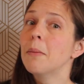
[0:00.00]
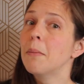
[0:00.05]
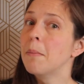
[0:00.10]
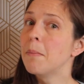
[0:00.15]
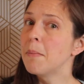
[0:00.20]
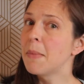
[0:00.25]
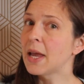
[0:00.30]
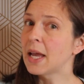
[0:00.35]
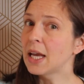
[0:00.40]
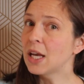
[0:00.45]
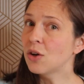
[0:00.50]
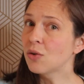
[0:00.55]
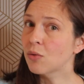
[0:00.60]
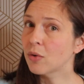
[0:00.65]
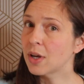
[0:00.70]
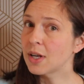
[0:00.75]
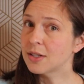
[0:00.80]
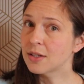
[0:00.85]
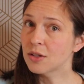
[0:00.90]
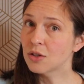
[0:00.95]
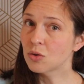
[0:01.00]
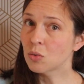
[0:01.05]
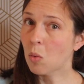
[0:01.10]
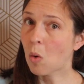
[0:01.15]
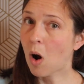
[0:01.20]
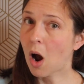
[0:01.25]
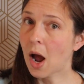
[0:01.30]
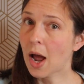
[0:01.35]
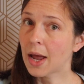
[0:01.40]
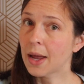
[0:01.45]
main reasons
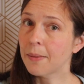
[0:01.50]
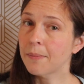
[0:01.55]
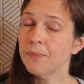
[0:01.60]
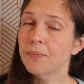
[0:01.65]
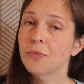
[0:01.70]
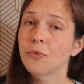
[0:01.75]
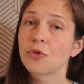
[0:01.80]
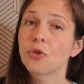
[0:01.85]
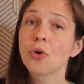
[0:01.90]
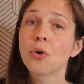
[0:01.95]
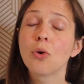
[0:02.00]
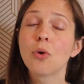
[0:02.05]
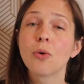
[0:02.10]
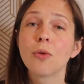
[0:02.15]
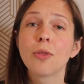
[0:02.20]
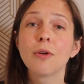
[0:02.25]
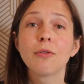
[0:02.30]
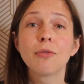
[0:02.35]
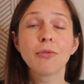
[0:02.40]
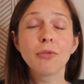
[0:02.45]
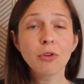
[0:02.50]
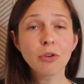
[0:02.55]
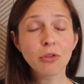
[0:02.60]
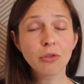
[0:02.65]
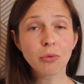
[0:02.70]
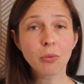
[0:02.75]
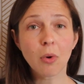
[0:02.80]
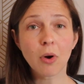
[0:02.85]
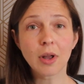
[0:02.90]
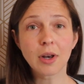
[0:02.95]
why. So the
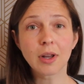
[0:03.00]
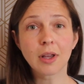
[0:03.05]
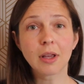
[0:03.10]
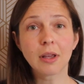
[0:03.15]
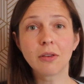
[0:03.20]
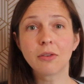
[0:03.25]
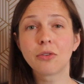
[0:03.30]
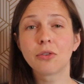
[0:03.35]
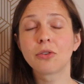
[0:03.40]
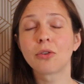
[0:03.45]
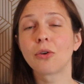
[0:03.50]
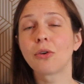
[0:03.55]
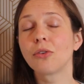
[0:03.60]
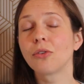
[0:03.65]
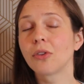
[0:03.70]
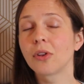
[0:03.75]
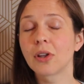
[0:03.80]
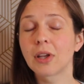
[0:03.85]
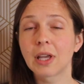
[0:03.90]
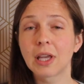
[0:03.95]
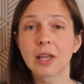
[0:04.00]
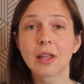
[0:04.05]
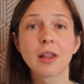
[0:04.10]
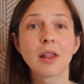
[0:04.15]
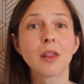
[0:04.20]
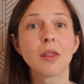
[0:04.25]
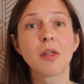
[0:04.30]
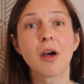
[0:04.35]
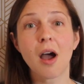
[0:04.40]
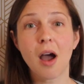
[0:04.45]
first one is certainly
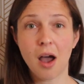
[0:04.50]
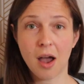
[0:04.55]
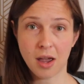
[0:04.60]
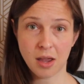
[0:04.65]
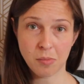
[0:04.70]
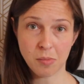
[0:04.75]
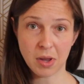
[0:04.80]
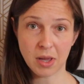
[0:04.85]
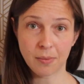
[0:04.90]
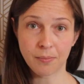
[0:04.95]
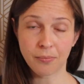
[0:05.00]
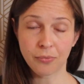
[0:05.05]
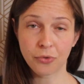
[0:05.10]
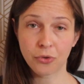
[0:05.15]
the hymen.